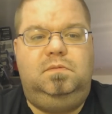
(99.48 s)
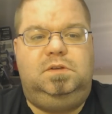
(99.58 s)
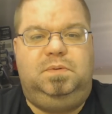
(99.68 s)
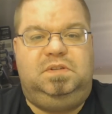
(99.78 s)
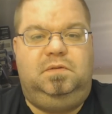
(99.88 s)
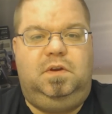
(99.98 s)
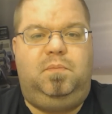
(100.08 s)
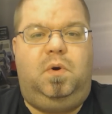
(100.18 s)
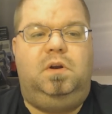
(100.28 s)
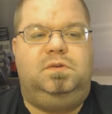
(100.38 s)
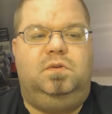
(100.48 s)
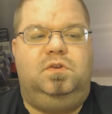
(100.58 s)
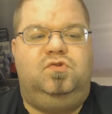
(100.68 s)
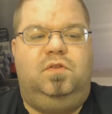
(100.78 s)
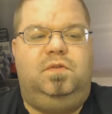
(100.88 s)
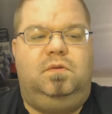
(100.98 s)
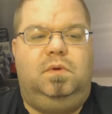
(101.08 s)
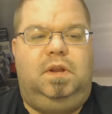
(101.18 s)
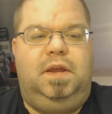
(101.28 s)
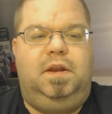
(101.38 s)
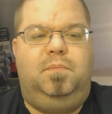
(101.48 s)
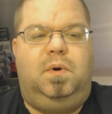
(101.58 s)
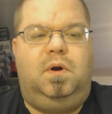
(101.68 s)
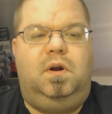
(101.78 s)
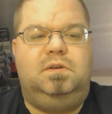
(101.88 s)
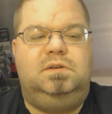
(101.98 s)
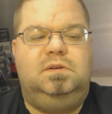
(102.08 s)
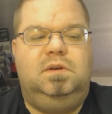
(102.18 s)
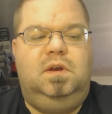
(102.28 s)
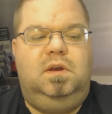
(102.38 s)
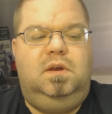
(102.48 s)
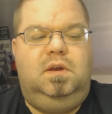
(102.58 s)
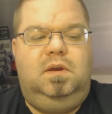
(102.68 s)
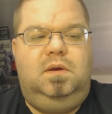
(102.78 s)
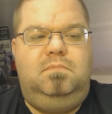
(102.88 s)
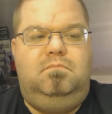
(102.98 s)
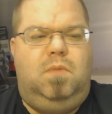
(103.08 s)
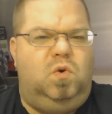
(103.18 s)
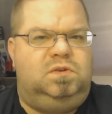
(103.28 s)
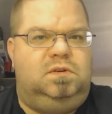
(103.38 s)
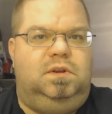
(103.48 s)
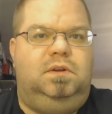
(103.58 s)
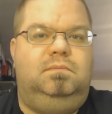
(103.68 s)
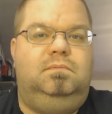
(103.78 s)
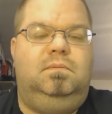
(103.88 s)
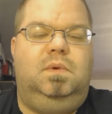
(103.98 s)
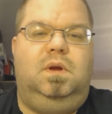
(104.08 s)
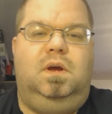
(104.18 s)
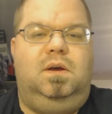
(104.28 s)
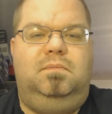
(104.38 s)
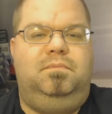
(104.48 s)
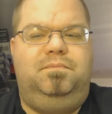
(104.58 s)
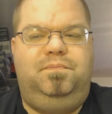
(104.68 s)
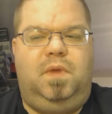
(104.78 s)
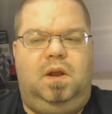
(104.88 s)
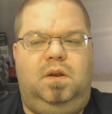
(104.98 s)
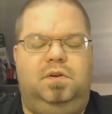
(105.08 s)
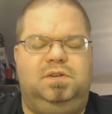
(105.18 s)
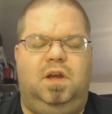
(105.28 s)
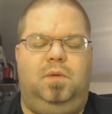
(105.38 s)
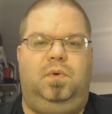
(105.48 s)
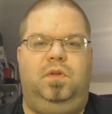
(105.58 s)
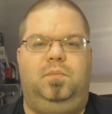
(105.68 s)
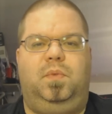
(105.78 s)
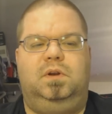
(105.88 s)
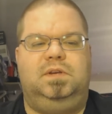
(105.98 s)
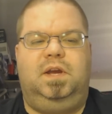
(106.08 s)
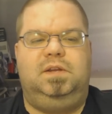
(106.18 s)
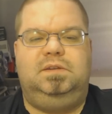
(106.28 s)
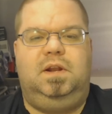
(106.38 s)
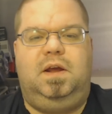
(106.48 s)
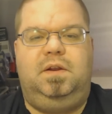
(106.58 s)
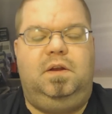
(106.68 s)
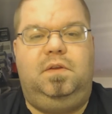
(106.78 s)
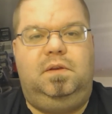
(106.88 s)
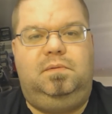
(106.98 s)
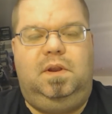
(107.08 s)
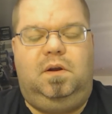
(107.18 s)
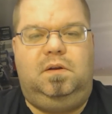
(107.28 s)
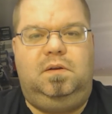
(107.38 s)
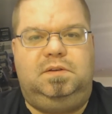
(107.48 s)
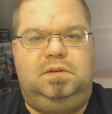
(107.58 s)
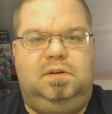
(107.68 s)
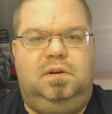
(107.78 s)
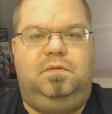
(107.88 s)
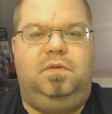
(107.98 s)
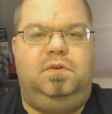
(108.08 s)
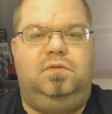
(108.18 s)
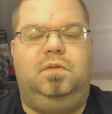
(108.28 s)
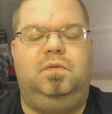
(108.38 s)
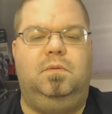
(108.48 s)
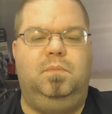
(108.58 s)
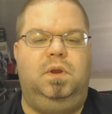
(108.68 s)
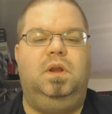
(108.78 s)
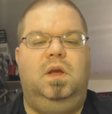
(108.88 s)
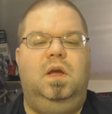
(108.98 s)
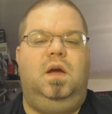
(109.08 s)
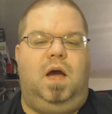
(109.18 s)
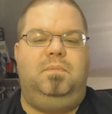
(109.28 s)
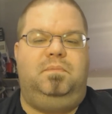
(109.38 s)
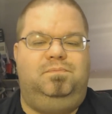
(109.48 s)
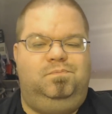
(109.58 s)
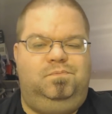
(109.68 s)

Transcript: specific parts, or the drifter related parts mostly. I don't know, there's a couple other parts I got set out here that aren't necessarily for the drifter, but I'm